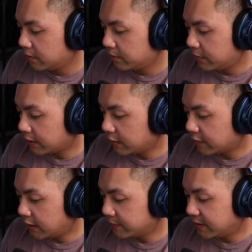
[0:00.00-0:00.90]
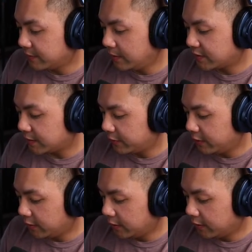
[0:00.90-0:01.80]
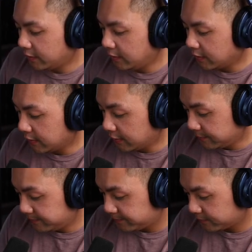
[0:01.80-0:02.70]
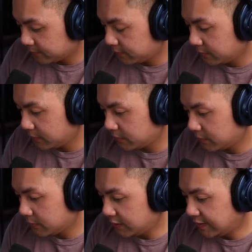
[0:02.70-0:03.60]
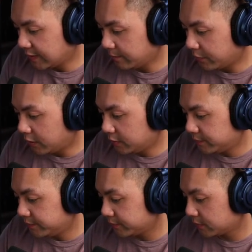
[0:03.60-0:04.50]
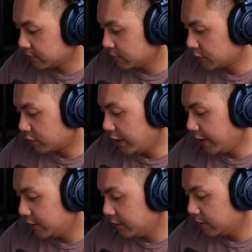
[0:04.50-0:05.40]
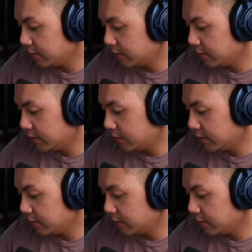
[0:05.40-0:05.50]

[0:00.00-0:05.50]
back on top. Sometimes I'll put it on the uh, D ten ball track.